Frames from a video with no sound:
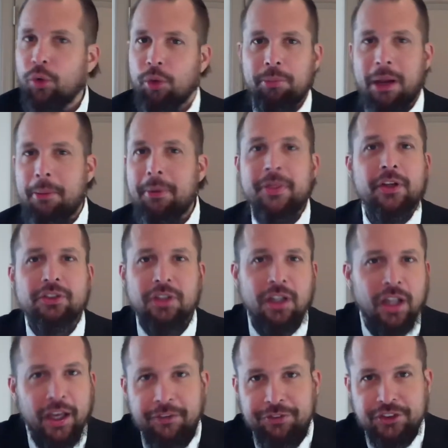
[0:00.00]
or maybe there's a
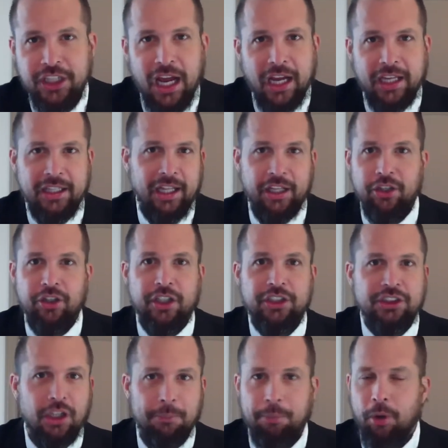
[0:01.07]
life jacket that you can
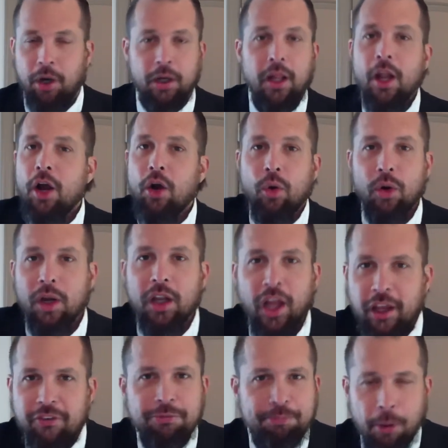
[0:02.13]
jump on, or a
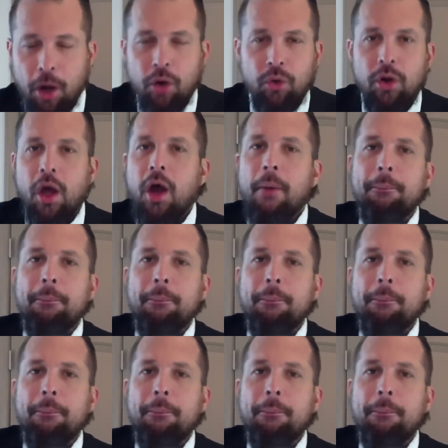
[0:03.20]
lifeboat.